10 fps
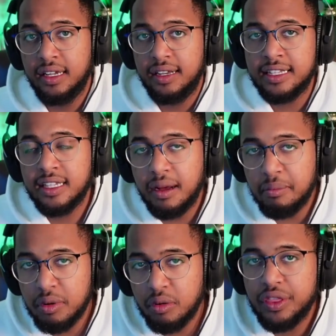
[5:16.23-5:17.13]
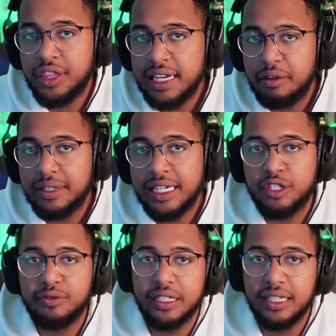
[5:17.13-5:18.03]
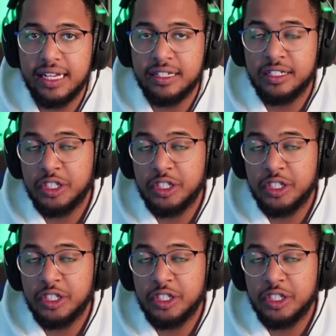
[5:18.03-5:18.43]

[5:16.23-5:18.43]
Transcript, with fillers: That's the number one thing that we need to realize.